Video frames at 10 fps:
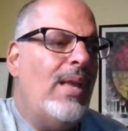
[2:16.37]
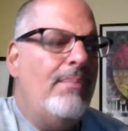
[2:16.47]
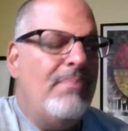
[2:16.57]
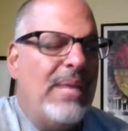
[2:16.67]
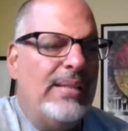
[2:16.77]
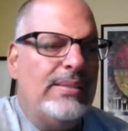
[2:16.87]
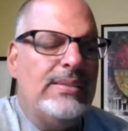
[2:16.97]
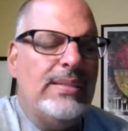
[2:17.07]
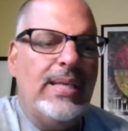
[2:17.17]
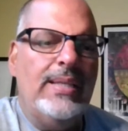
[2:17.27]
I'm not
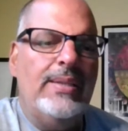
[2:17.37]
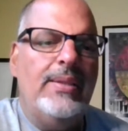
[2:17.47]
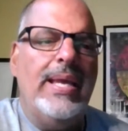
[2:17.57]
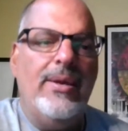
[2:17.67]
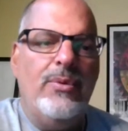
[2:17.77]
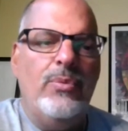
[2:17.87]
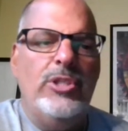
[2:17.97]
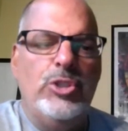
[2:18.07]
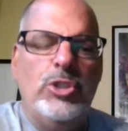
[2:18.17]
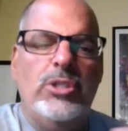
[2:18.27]
saying that
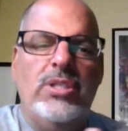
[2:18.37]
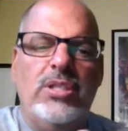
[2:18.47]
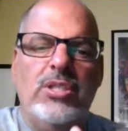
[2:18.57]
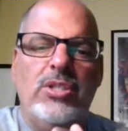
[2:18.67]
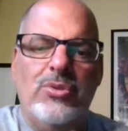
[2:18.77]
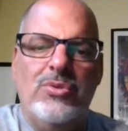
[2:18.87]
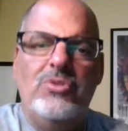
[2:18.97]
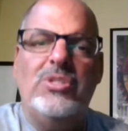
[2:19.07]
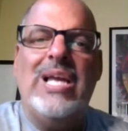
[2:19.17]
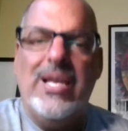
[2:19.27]
we shouldn't
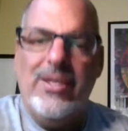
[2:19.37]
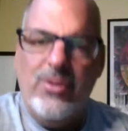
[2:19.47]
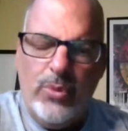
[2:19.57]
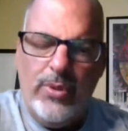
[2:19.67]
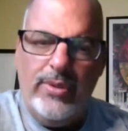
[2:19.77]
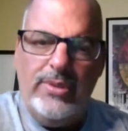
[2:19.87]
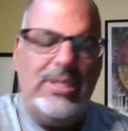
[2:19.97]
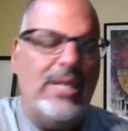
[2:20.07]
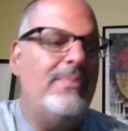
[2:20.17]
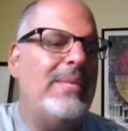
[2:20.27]
use kind words.
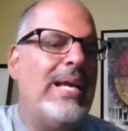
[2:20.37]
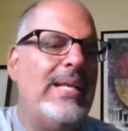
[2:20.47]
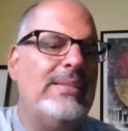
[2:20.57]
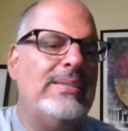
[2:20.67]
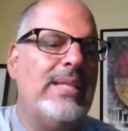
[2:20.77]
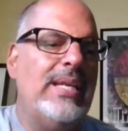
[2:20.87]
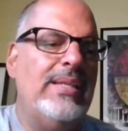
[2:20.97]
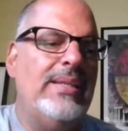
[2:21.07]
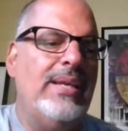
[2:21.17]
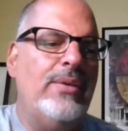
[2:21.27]
I'm not
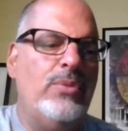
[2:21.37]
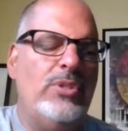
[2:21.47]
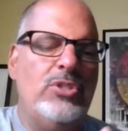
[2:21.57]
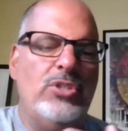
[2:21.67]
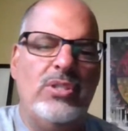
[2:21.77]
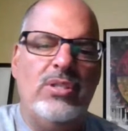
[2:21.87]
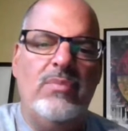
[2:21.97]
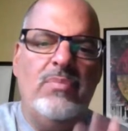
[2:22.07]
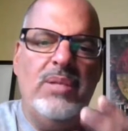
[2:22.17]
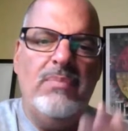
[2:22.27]
saying that we
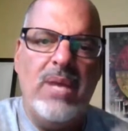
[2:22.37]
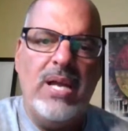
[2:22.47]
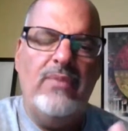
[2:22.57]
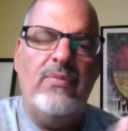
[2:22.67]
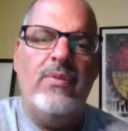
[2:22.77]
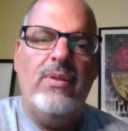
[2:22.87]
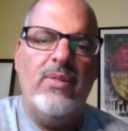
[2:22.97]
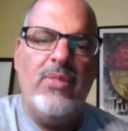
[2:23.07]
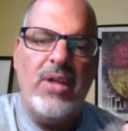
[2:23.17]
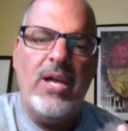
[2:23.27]
shouldn't be mindful
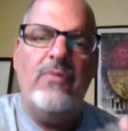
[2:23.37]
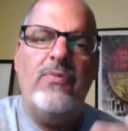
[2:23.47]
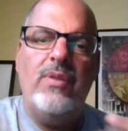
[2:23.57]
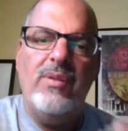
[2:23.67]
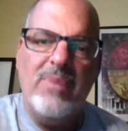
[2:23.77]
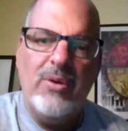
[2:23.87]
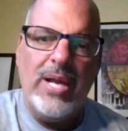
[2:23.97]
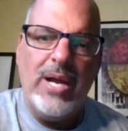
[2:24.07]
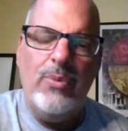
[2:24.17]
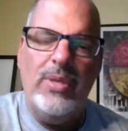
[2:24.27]
and thoughtful about
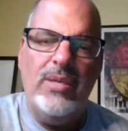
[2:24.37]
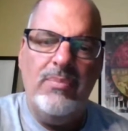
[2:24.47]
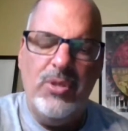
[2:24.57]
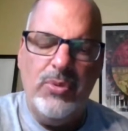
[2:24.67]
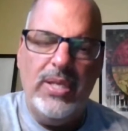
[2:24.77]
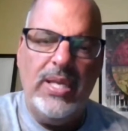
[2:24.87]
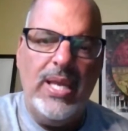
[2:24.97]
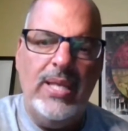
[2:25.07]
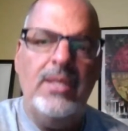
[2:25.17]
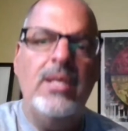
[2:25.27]
how we
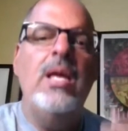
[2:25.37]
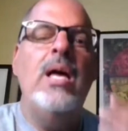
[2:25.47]
communicate.